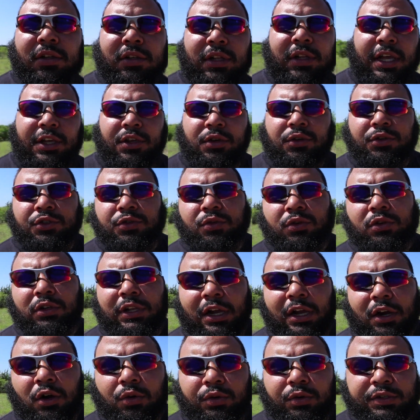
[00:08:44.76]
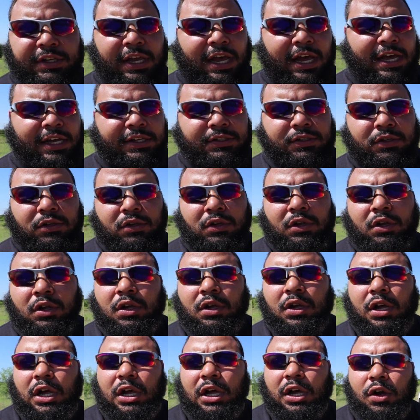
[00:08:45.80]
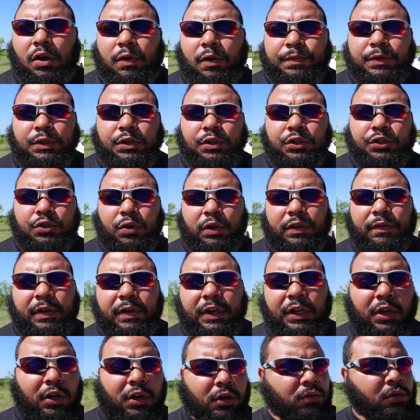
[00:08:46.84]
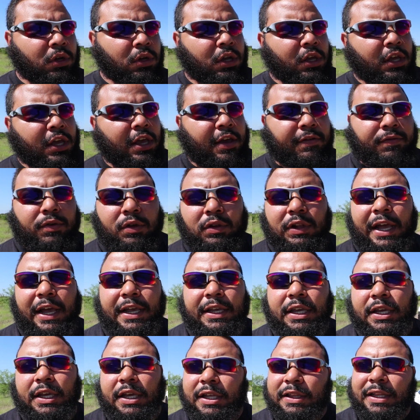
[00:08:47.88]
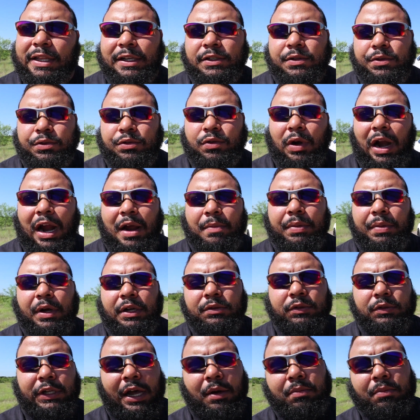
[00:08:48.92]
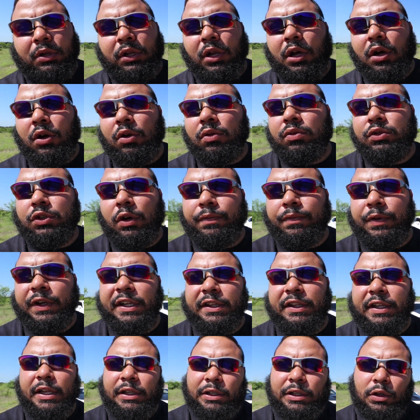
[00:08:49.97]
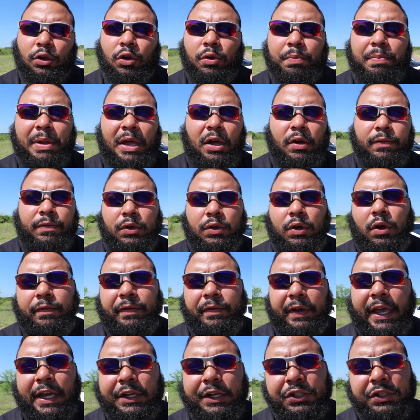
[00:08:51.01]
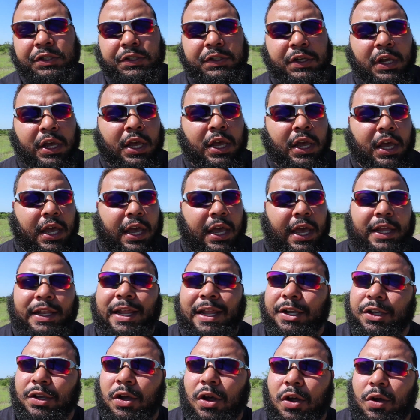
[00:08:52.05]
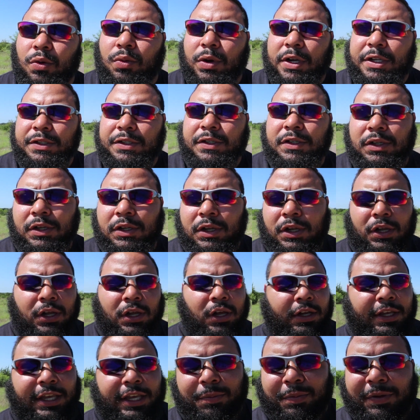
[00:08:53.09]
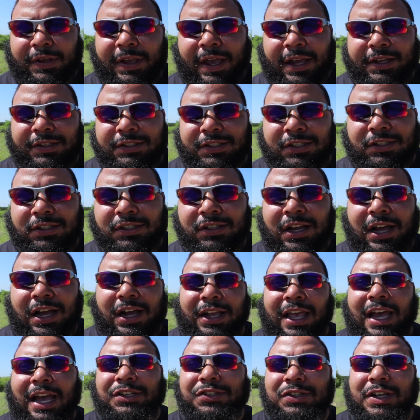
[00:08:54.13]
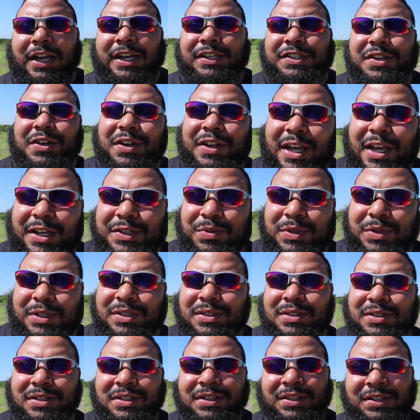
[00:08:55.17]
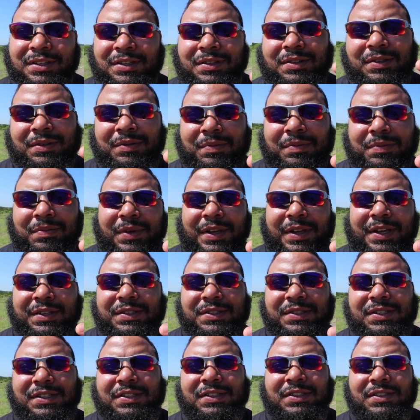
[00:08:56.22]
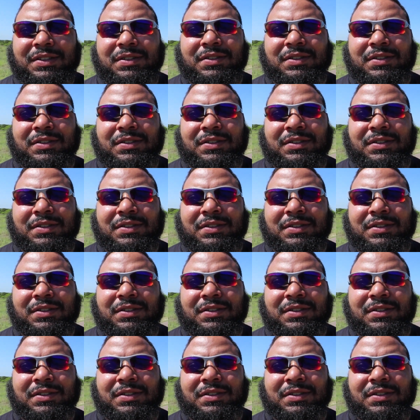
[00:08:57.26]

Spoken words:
Like usual, like always guys, hopefully you enjoy the video. If you like it, hit that subscribe button down below. Don't forget to hit the little bell for notifications. And like always, keep it gangsta. I'll catch you guys on the next one. Peace.